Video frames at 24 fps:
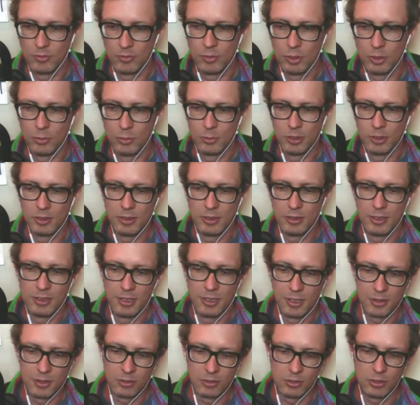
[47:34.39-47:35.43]
their ability to
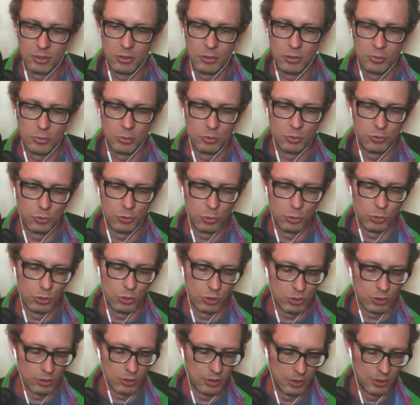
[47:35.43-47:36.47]
execute
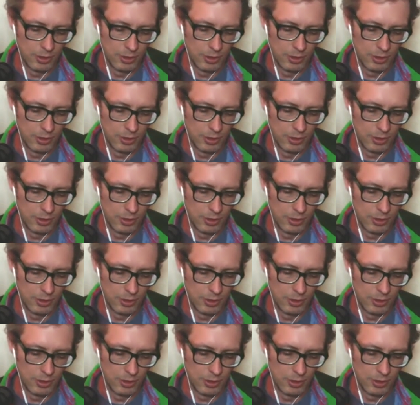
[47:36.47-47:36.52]
before